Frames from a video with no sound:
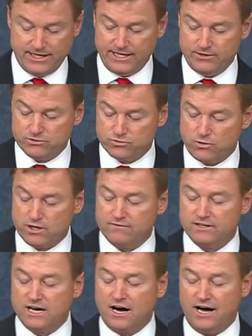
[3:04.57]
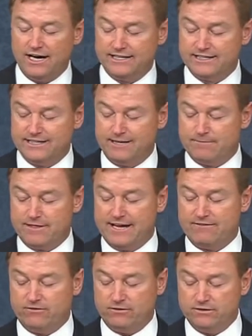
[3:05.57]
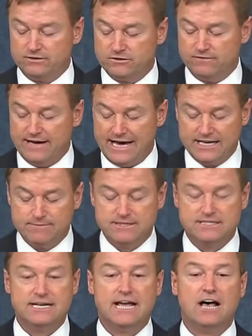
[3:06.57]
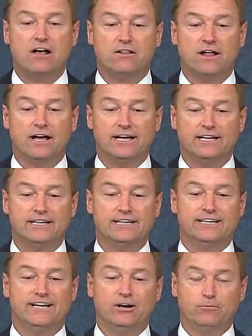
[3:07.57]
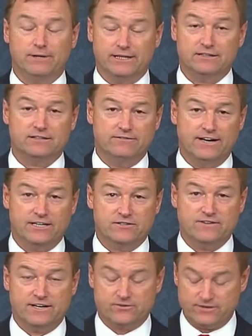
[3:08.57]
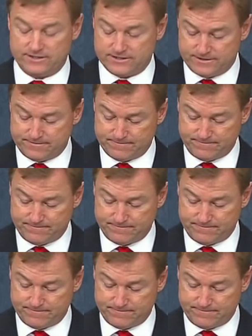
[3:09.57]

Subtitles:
He was one of a kind, and I'm thankful to have had him as an ally in helping Nevada's veterans.